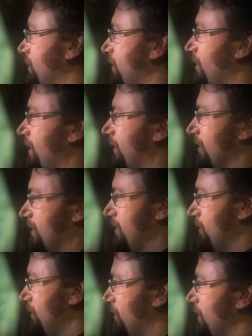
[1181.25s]
You know, I looked
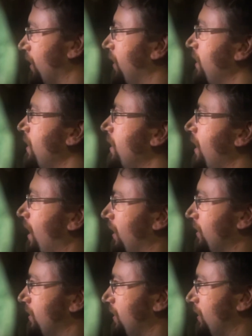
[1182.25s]
at New York, I
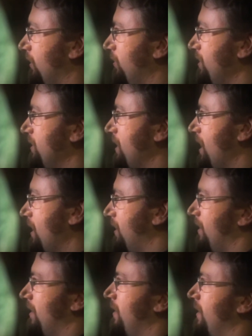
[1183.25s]
looked at
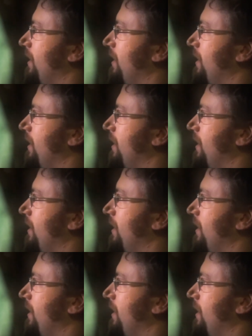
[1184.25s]
Louisiana,